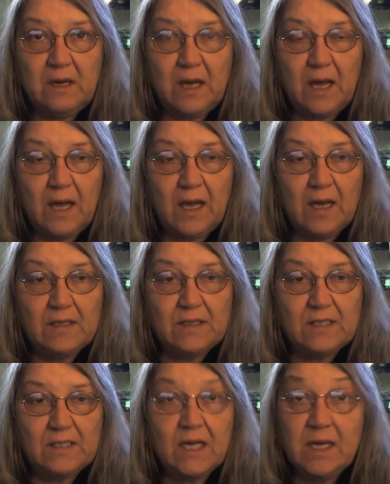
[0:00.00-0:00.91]

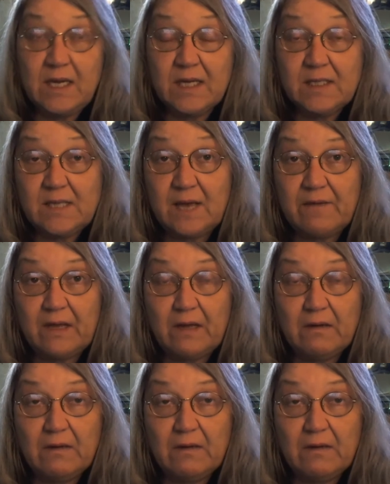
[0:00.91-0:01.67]
And it gets heavy.